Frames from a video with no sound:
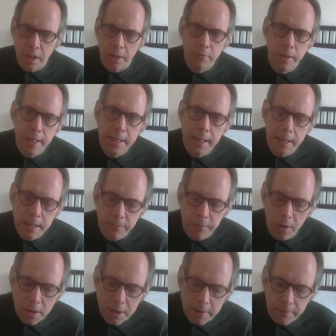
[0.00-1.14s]
reading this
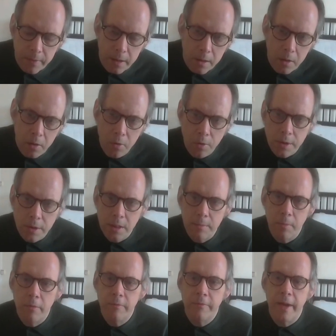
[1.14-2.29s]
philosopher called
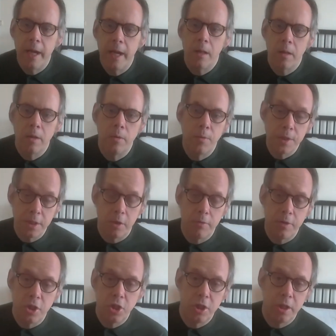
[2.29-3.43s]
Simone Weil, who wasn't a
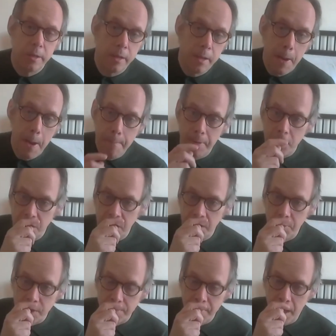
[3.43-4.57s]
Christian, but she
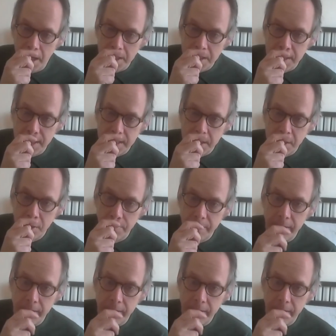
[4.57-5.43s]
was a Marxist who